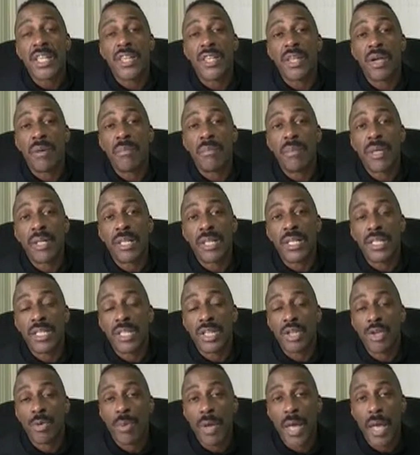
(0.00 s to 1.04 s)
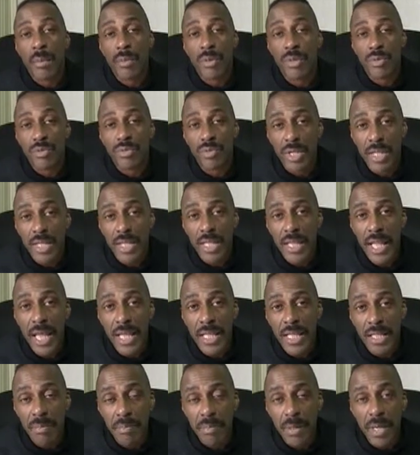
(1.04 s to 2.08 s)
the ability to be able to
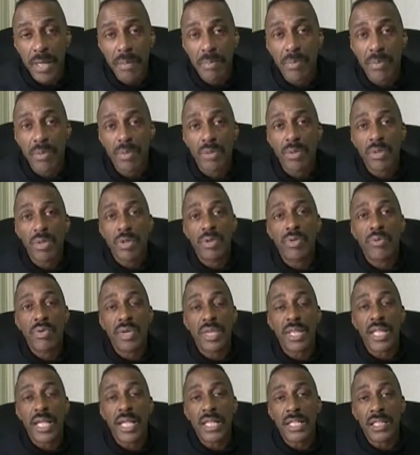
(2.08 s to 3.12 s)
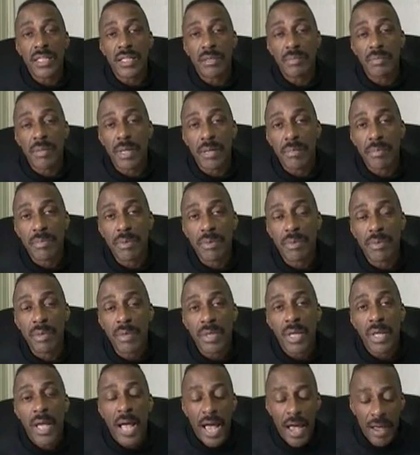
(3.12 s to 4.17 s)
relating to people,
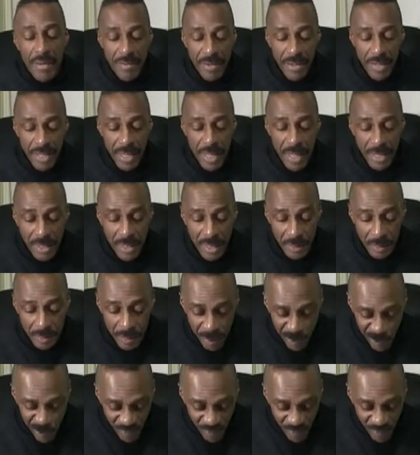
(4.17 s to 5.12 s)
having that